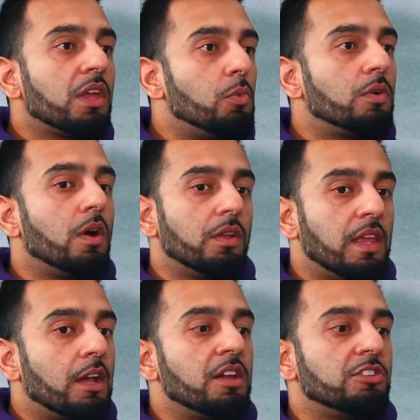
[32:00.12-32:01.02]
they will,
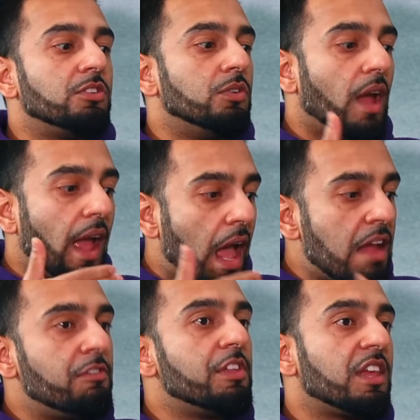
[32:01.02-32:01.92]
they're going to do
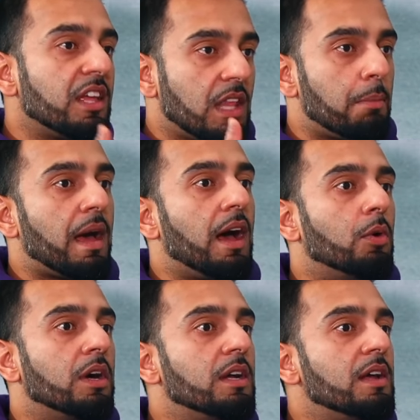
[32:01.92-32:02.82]
everything in their
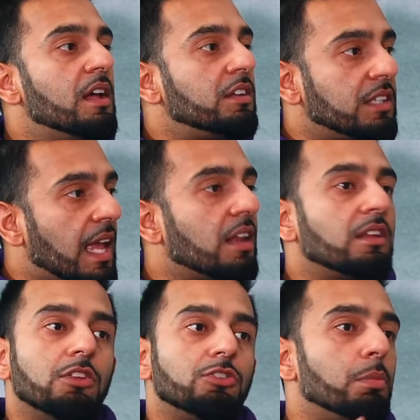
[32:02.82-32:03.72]
power to get
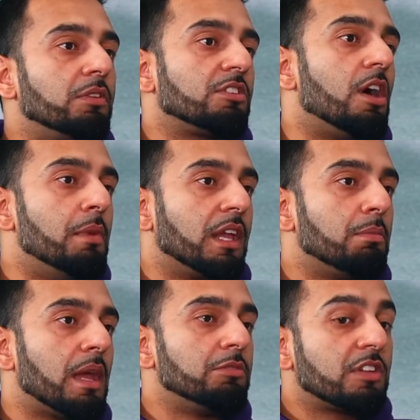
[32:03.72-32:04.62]
another job and start yes.
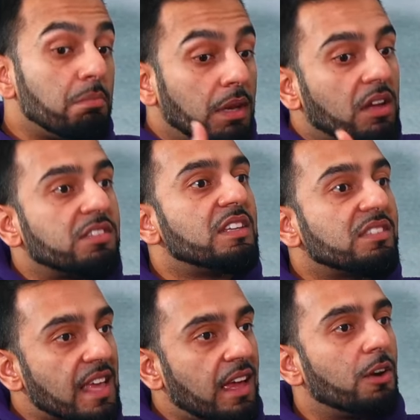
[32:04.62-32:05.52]
making payments again because
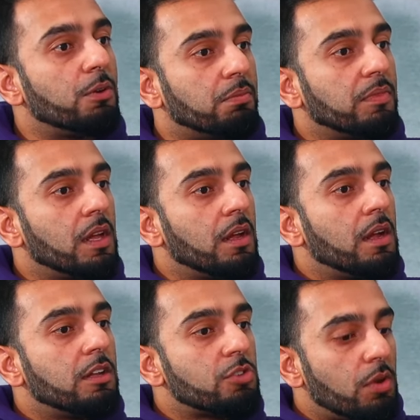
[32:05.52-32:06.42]
it's their, it's home. their home.
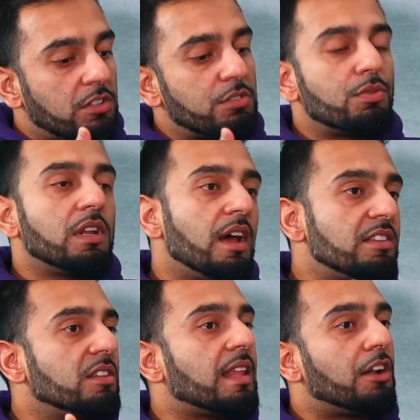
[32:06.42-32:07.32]
Yes. So it just
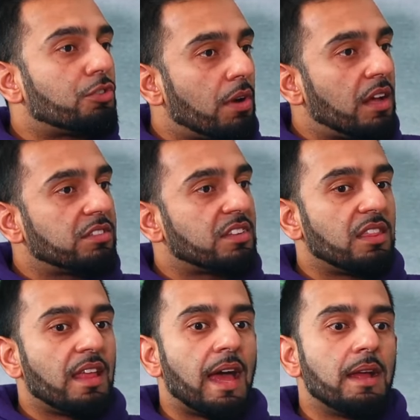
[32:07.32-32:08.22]
relies on that trust
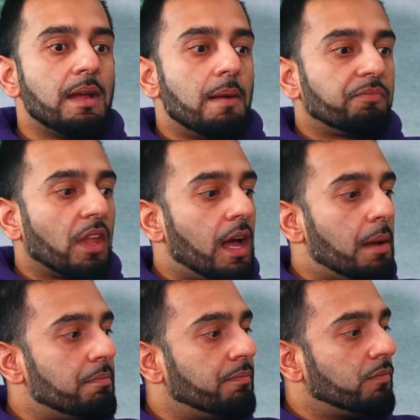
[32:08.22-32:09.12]
and yes. that
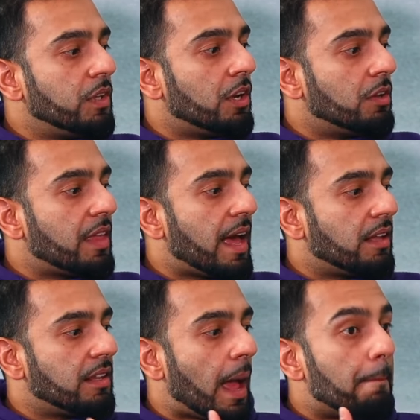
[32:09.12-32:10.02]
um, you know
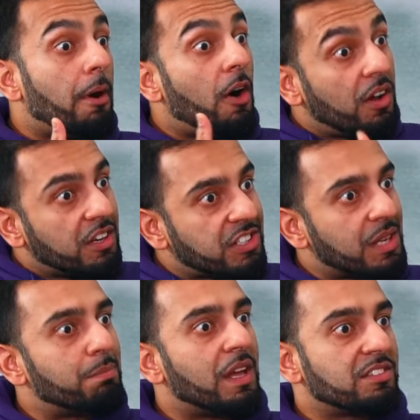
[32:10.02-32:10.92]
that that
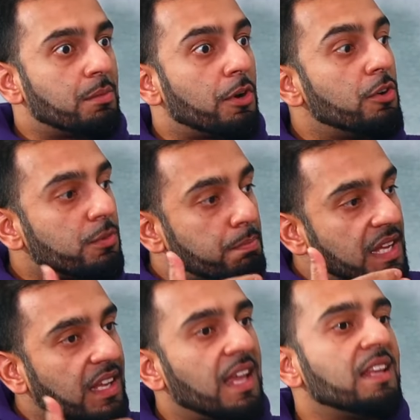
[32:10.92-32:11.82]
partnership based approach
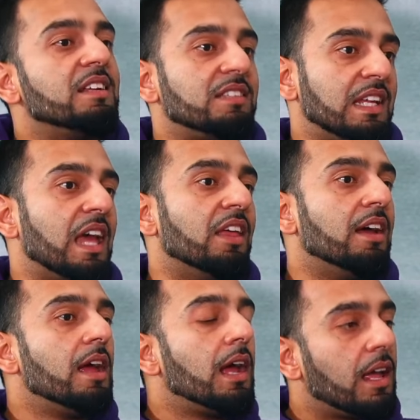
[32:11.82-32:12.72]
being in it together
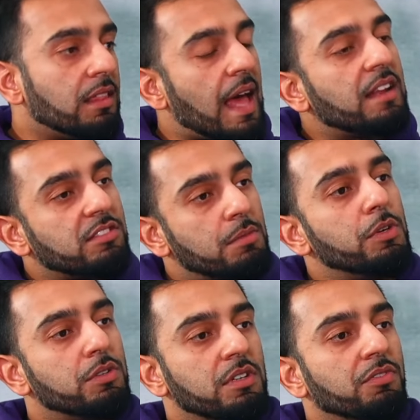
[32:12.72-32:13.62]
and that is the
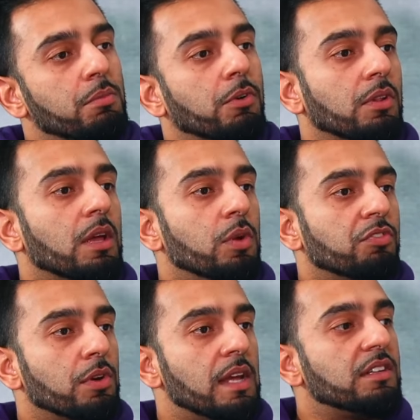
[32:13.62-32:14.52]
beauty of the model that
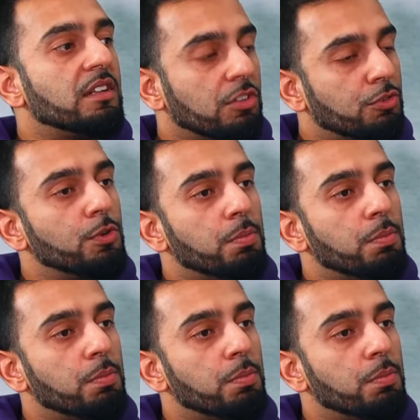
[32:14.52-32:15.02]
we've created it's a true